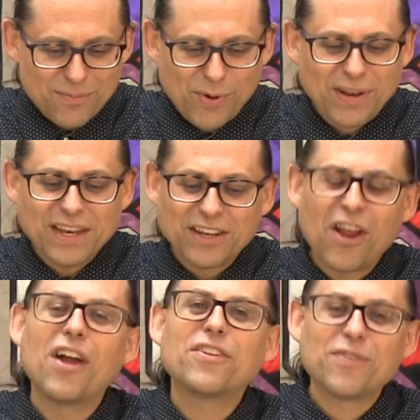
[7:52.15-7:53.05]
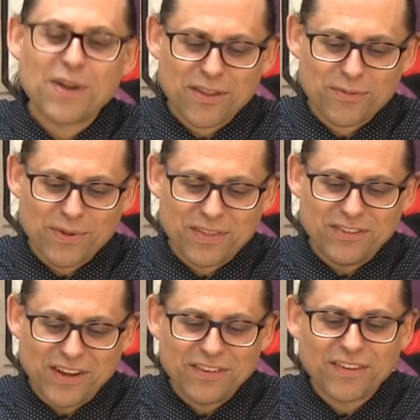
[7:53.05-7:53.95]
Put it in contrast with
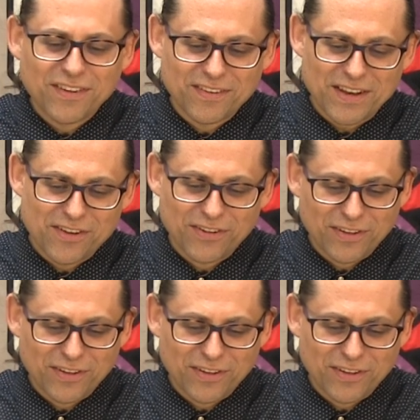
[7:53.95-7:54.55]
Jesus' initial